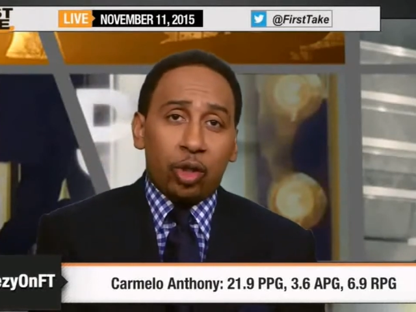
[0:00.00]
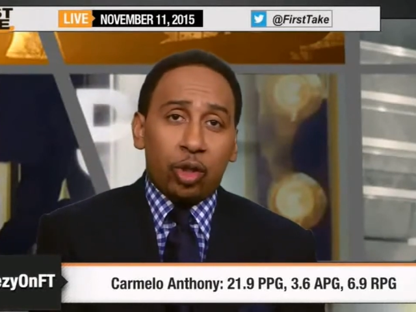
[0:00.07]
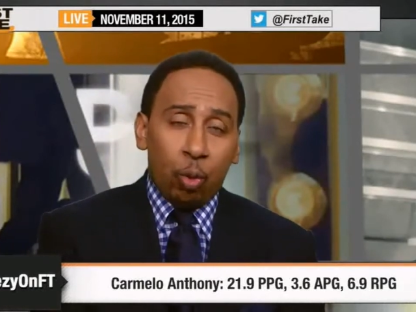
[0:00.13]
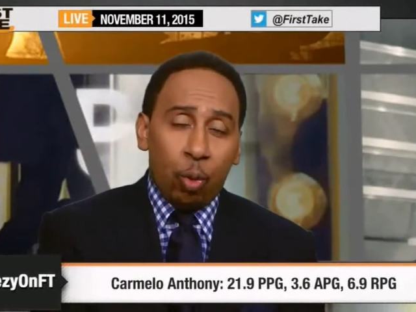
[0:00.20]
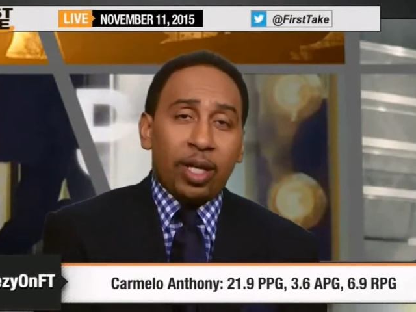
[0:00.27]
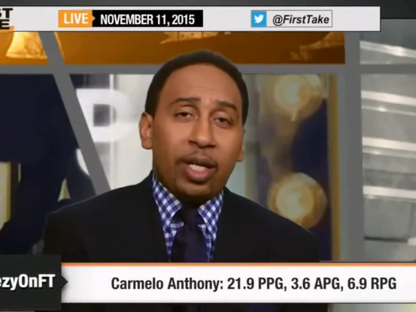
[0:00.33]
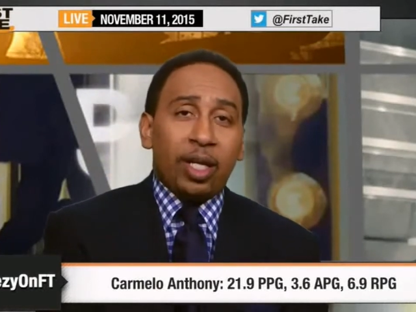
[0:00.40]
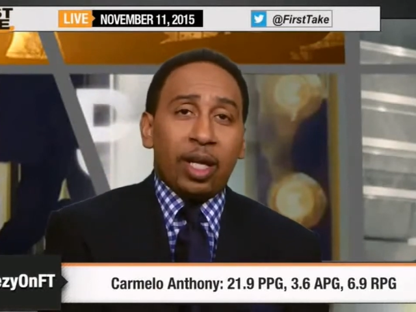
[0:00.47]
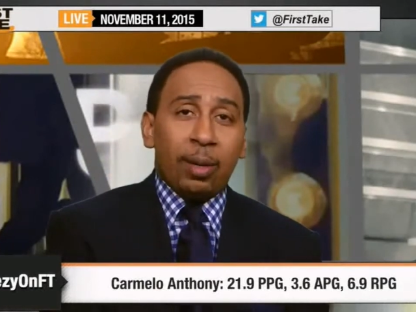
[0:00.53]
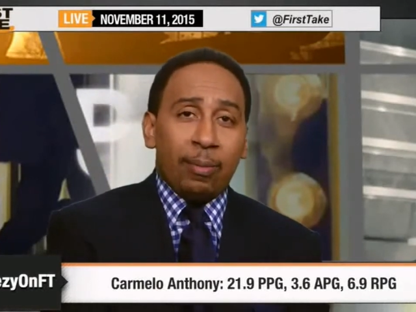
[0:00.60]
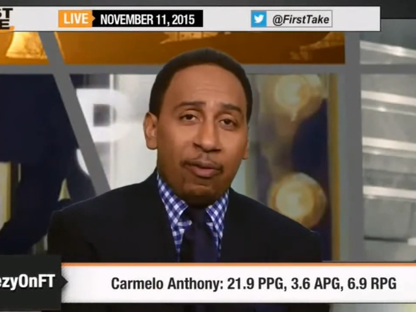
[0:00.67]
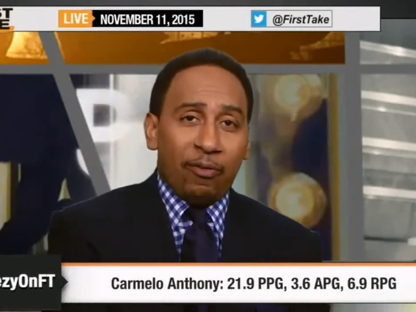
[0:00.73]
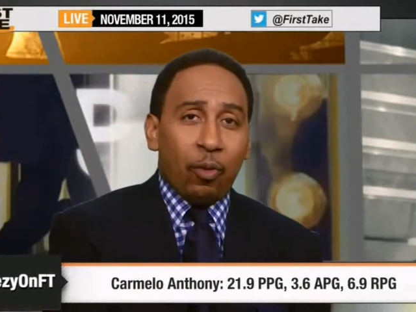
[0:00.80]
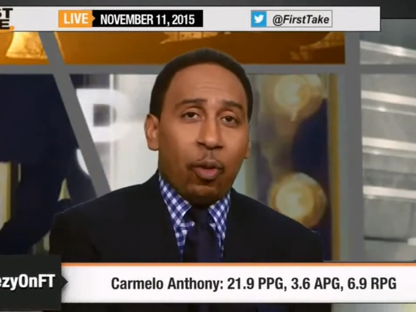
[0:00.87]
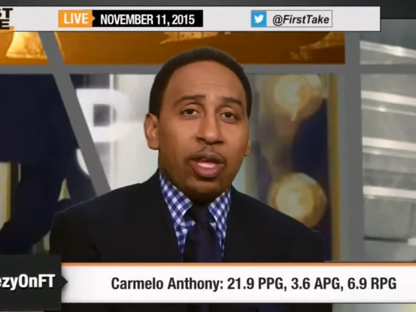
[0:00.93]
dwindling
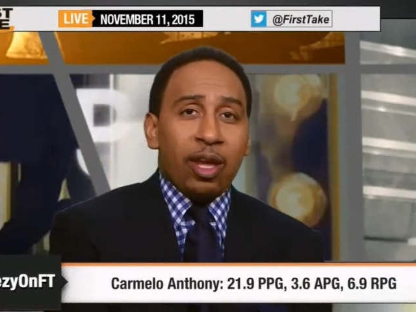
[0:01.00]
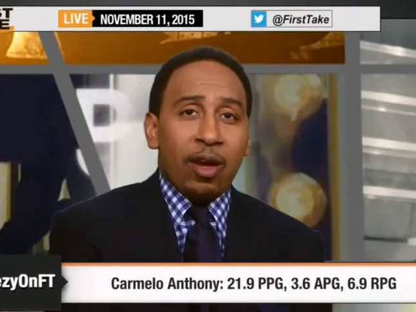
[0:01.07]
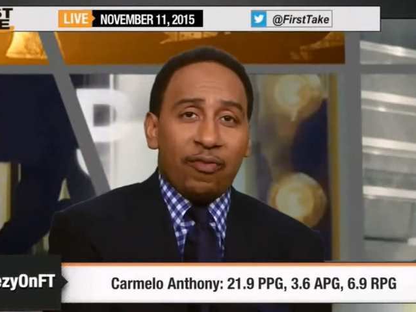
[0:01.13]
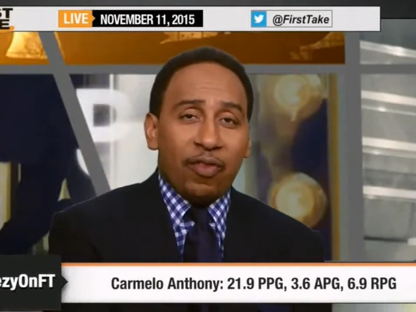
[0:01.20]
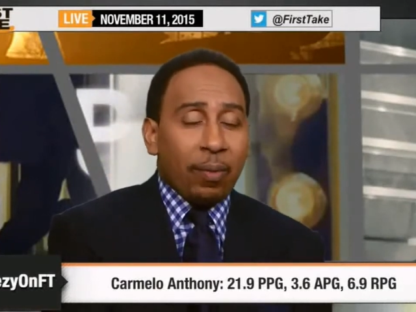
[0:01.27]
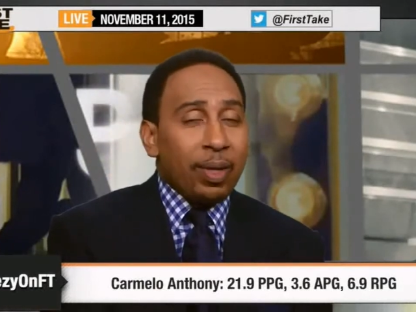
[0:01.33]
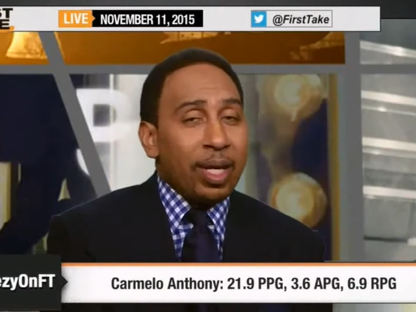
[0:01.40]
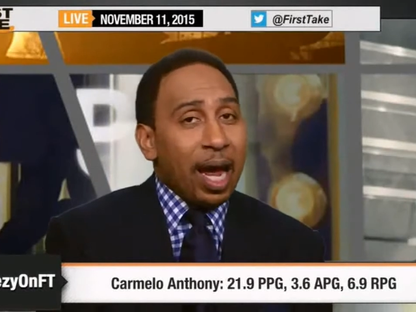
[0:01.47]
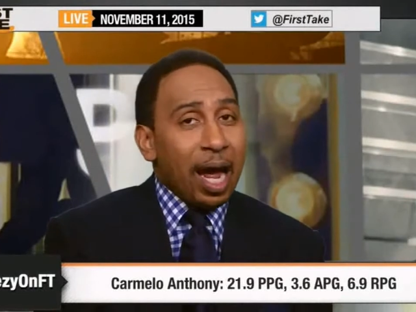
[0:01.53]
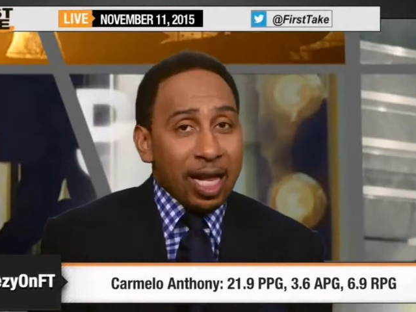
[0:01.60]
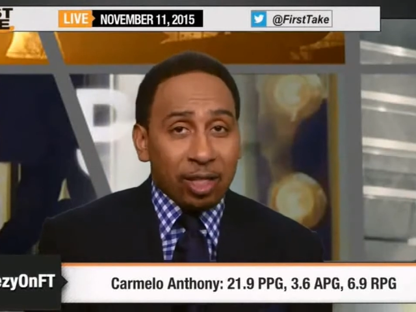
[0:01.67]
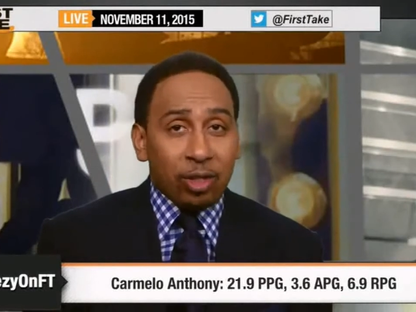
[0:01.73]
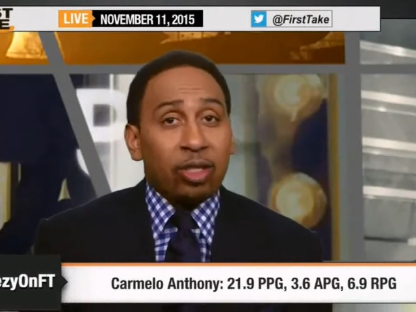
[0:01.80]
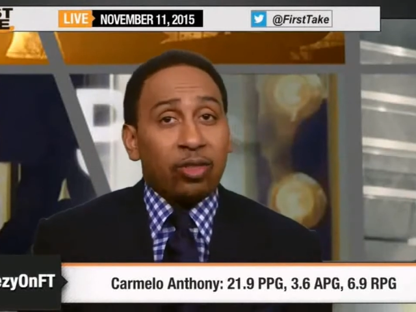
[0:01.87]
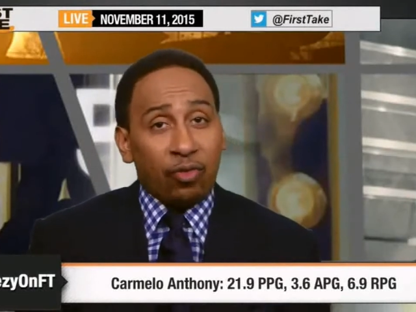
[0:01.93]
before your very
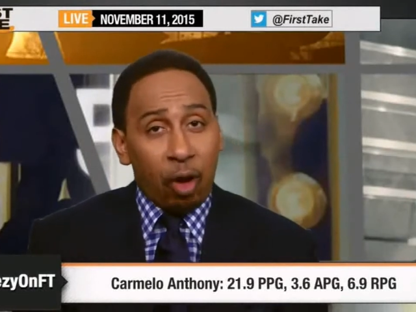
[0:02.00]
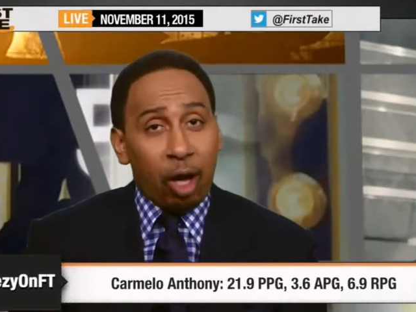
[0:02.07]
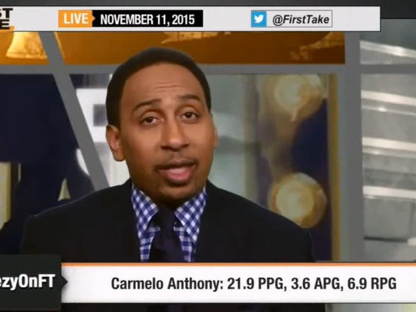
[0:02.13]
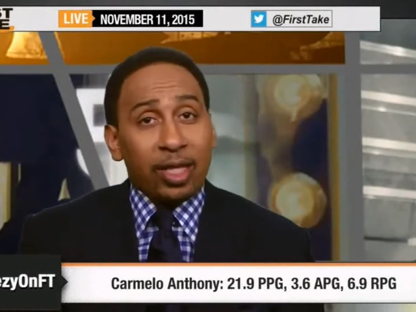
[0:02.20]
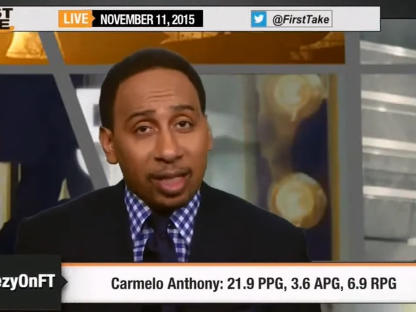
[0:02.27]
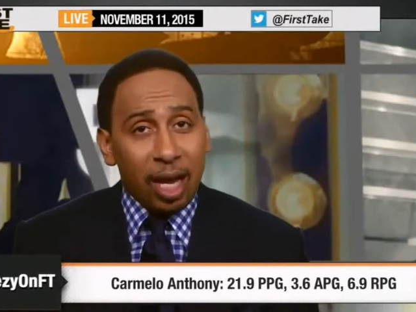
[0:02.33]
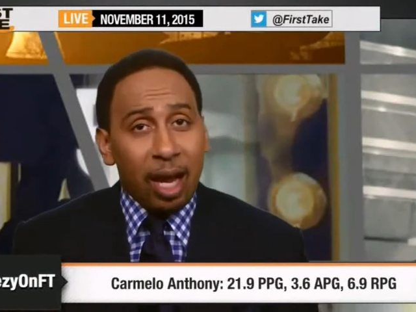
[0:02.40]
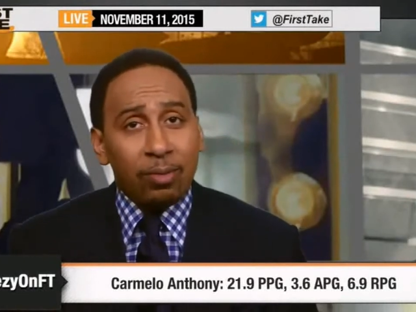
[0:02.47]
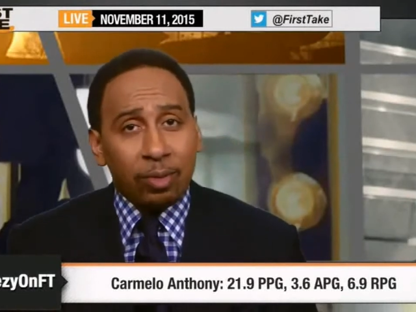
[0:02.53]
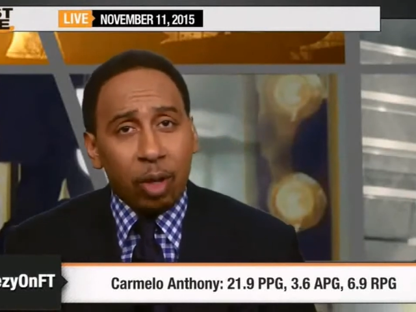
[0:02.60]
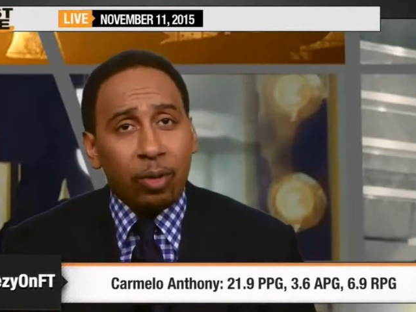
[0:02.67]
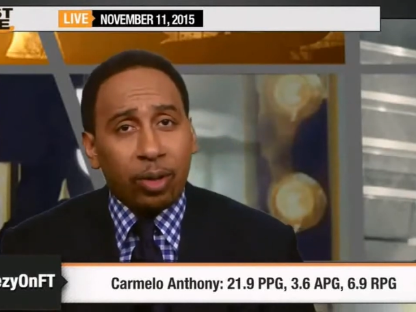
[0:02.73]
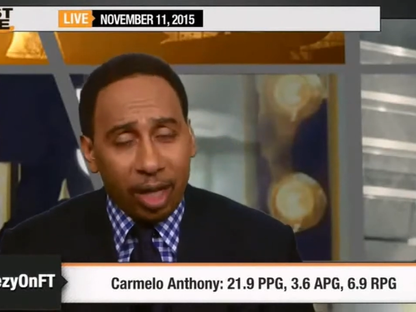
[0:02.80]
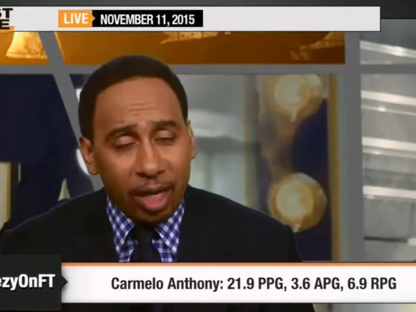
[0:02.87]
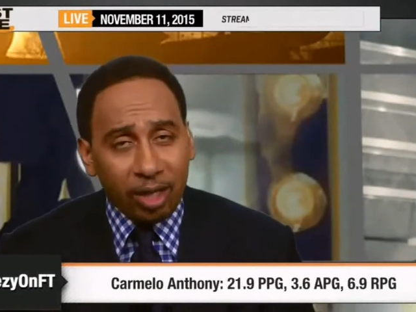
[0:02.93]
eyes, because Father Time's
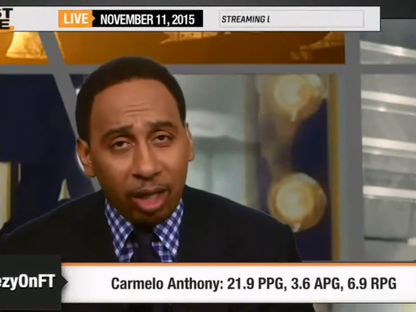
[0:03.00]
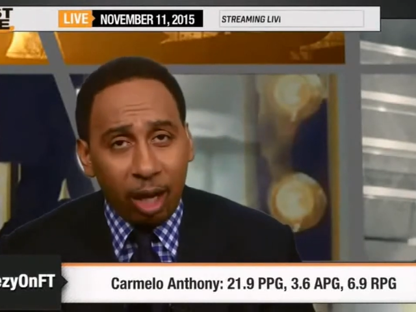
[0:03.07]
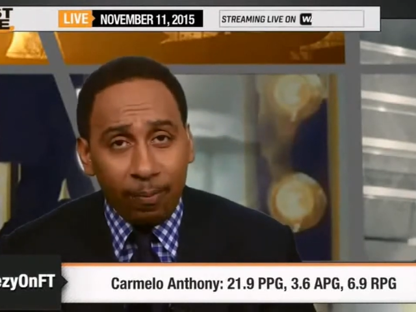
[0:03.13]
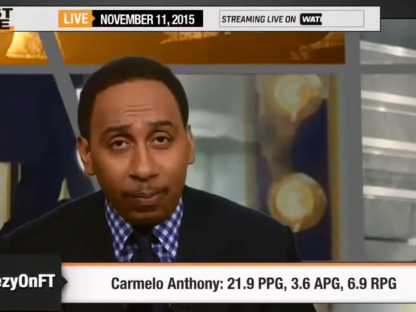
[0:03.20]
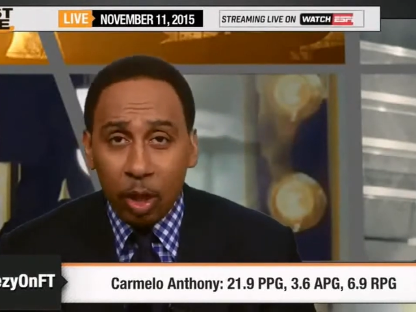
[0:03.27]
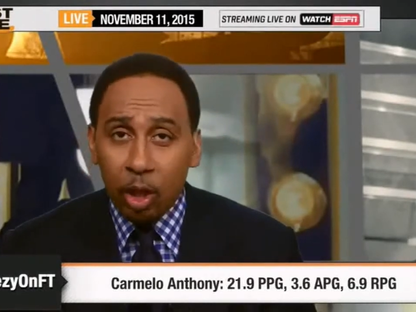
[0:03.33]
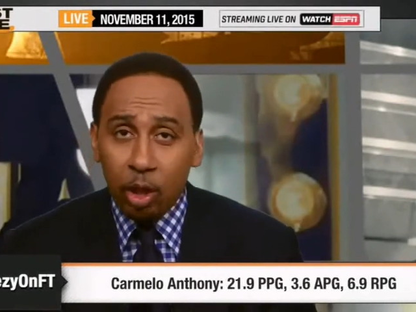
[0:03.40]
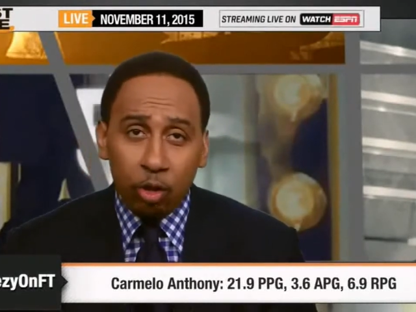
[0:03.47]
going to catch up.